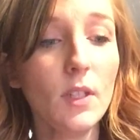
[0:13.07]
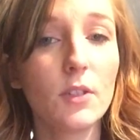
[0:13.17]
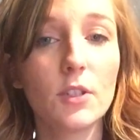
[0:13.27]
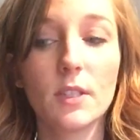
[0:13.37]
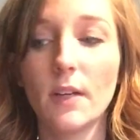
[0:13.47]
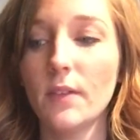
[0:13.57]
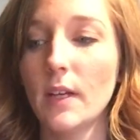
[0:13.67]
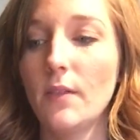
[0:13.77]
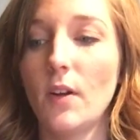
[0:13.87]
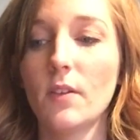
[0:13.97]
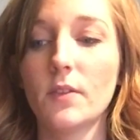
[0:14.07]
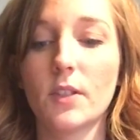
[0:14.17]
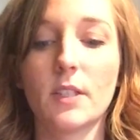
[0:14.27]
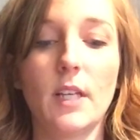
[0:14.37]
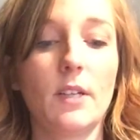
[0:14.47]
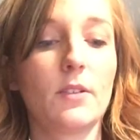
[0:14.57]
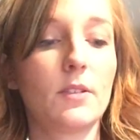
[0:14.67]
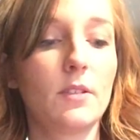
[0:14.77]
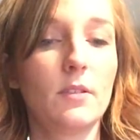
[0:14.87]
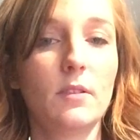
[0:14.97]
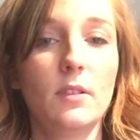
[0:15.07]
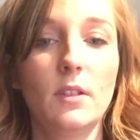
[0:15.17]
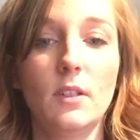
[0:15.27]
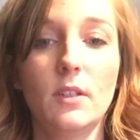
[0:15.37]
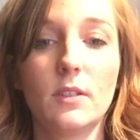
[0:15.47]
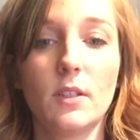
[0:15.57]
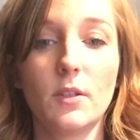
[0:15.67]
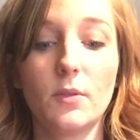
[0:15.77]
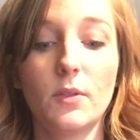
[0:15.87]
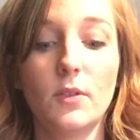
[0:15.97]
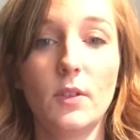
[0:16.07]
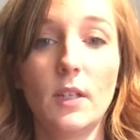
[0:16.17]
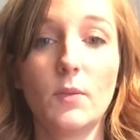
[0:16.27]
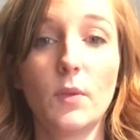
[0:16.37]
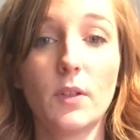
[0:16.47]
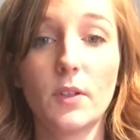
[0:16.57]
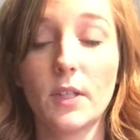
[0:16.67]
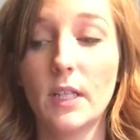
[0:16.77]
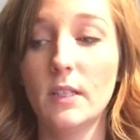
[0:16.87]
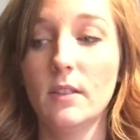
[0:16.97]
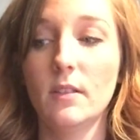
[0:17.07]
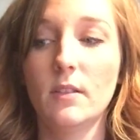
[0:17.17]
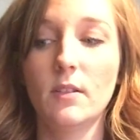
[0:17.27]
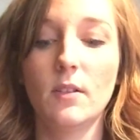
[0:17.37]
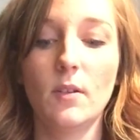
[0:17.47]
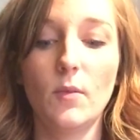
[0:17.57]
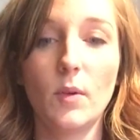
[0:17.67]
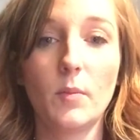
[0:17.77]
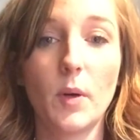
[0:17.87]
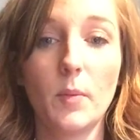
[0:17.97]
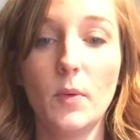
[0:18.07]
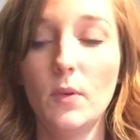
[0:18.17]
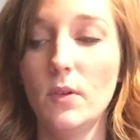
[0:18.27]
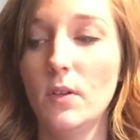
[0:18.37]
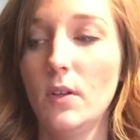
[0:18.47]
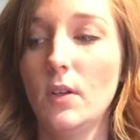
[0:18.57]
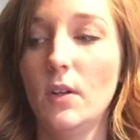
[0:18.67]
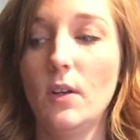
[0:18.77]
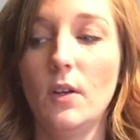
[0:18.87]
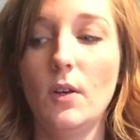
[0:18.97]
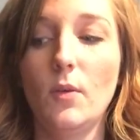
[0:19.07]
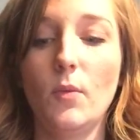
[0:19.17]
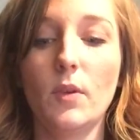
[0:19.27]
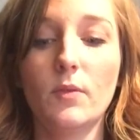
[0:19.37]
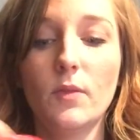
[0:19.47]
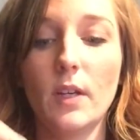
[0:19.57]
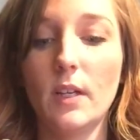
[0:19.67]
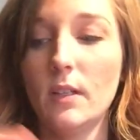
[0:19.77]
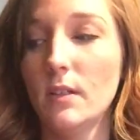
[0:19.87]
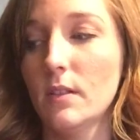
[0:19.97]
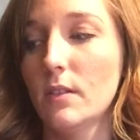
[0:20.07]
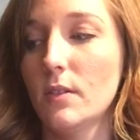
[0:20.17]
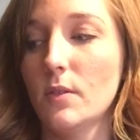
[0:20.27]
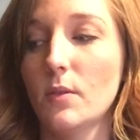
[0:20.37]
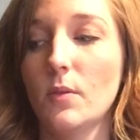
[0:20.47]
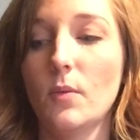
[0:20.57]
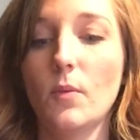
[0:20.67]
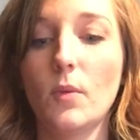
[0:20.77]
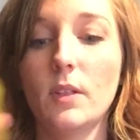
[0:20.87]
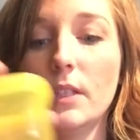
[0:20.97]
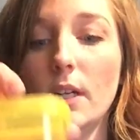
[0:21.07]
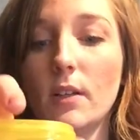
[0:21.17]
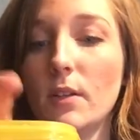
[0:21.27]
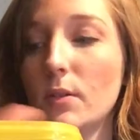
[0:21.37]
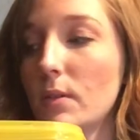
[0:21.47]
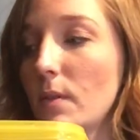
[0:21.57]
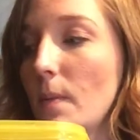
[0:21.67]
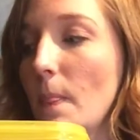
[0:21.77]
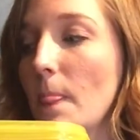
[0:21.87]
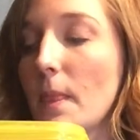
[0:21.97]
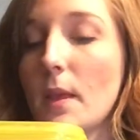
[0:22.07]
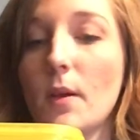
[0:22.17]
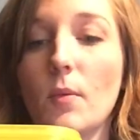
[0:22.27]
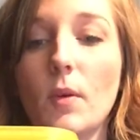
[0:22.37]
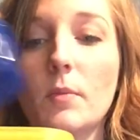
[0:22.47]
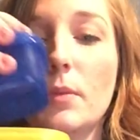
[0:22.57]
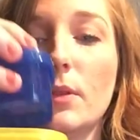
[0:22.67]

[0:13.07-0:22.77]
you should definitely have all of your containers. So you need one green, one purple, one red, one yellow, one